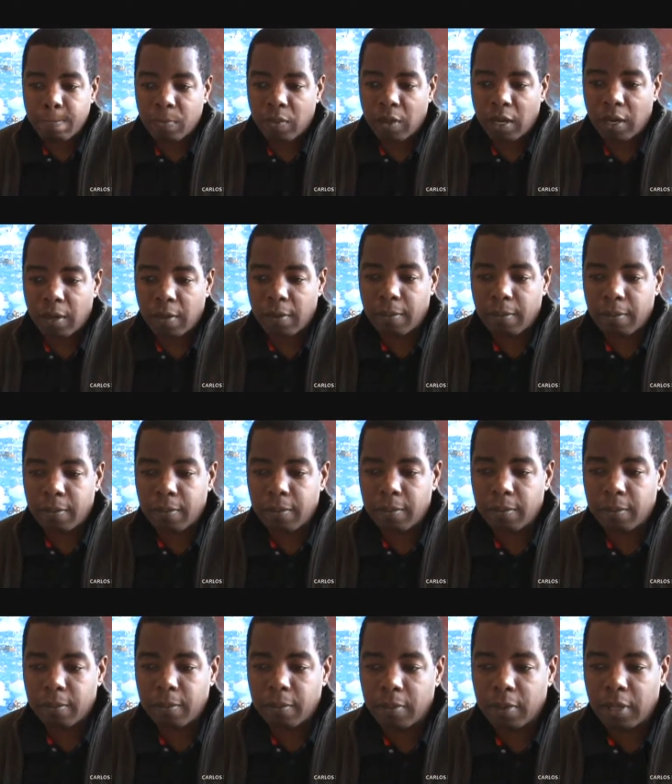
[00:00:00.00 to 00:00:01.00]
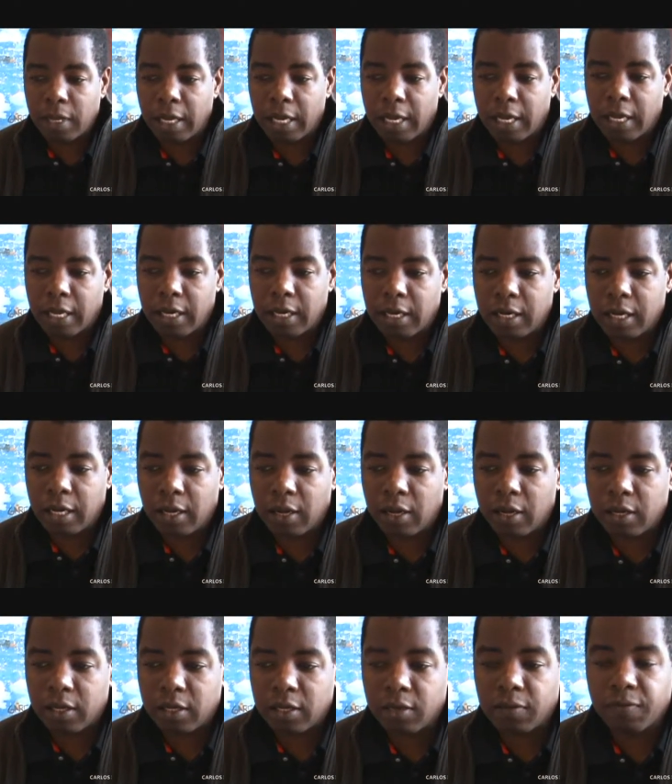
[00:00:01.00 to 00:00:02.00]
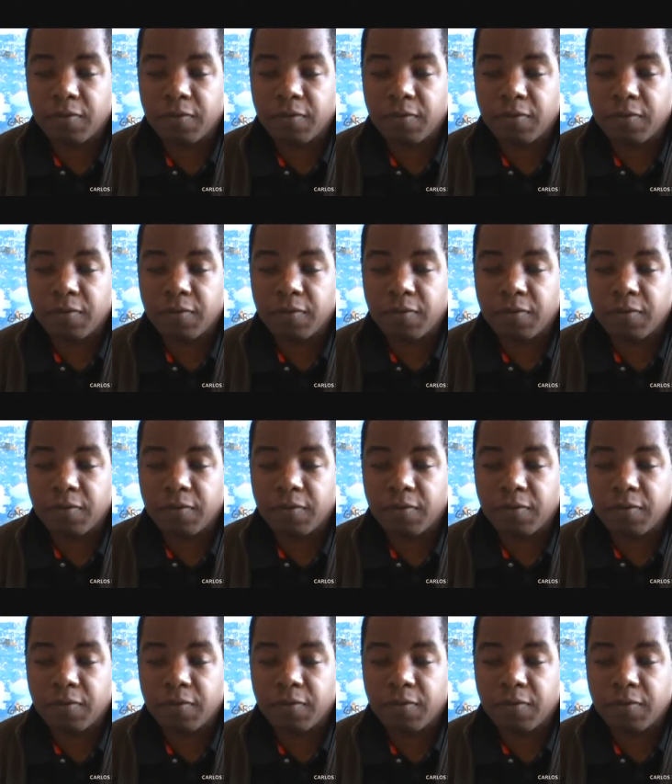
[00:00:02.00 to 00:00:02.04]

They're at